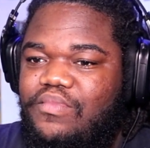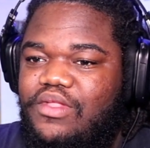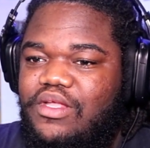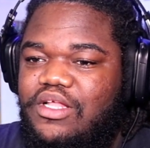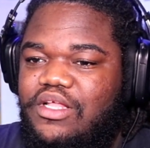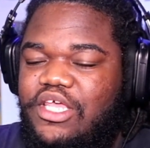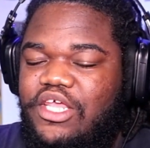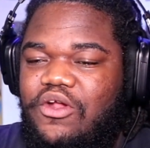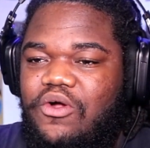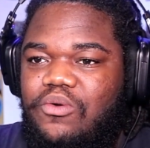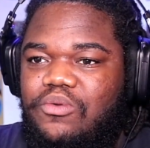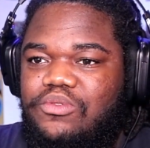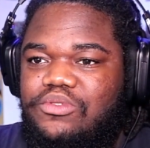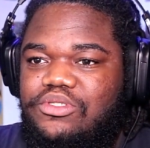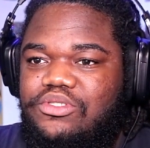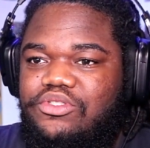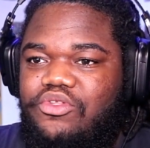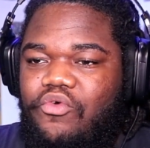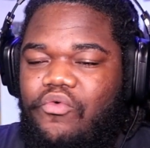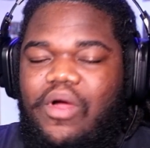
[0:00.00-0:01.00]
you know,
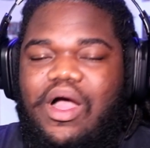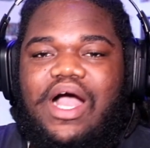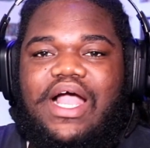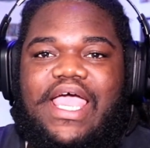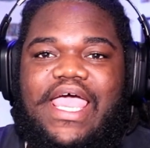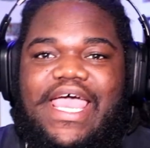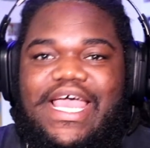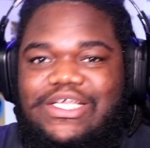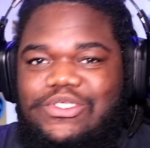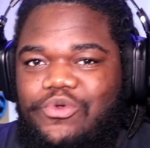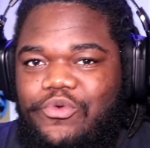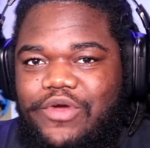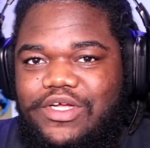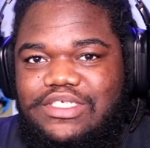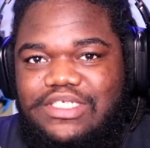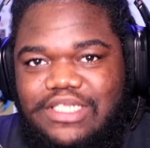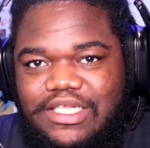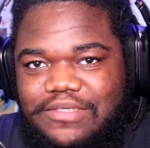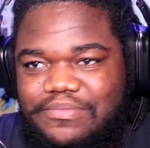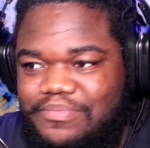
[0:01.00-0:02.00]
The Rock has with
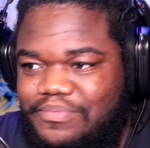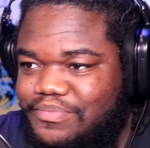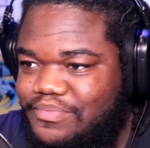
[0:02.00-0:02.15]
wrestling.